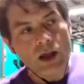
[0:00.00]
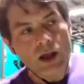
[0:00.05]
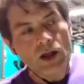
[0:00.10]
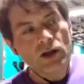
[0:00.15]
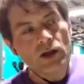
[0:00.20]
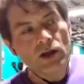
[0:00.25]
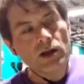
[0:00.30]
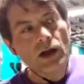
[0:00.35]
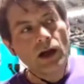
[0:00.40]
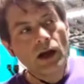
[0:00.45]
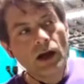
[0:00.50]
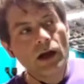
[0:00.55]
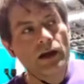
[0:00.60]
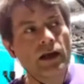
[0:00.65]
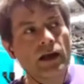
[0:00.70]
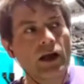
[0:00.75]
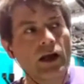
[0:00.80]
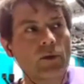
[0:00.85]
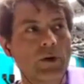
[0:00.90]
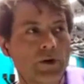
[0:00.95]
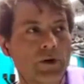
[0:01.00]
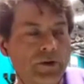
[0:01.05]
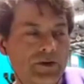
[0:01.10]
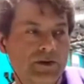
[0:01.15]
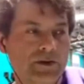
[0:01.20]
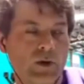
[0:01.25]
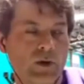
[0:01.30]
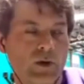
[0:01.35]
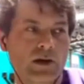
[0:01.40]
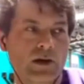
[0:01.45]
you know, I don't know
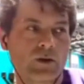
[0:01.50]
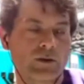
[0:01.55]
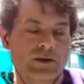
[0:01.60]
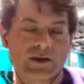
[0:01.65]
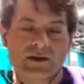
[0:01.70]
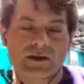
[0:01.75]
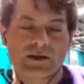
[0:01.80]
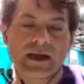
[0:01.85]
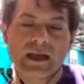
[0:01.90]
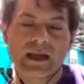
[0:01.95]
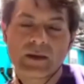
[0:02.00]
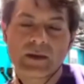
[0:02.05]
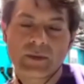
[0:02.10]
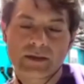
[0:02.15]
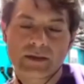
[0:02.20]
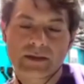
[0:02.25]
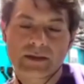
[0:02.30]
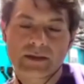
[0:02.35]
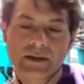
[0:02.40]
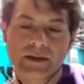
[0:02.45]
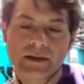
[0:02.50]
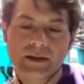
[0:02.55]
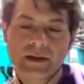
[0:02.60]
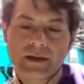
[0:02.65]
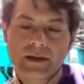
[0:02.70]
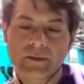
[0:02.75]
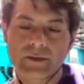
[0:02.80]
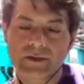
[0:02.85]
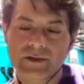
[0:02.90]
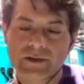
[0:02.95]
whether it was the setting, but
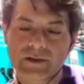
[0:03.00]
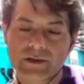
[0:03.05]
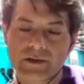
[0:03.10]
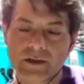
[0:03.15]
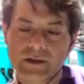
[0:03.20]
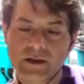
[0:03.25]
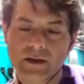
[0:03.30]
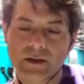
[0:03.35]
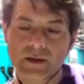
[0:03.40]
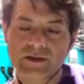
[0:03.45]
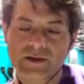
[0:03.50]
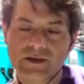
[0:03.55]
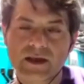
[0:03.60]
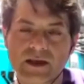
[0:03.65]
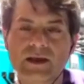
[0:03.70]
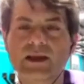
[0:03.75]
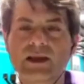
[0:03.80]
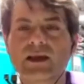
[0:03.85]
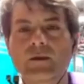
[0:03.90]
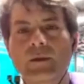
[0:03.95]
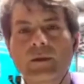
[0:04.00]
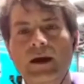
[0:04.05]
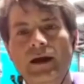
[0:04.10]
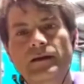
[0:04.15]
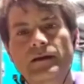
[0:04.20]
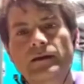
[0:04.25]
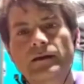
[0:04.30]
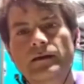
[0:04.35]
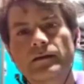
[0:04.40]
I was thinking about,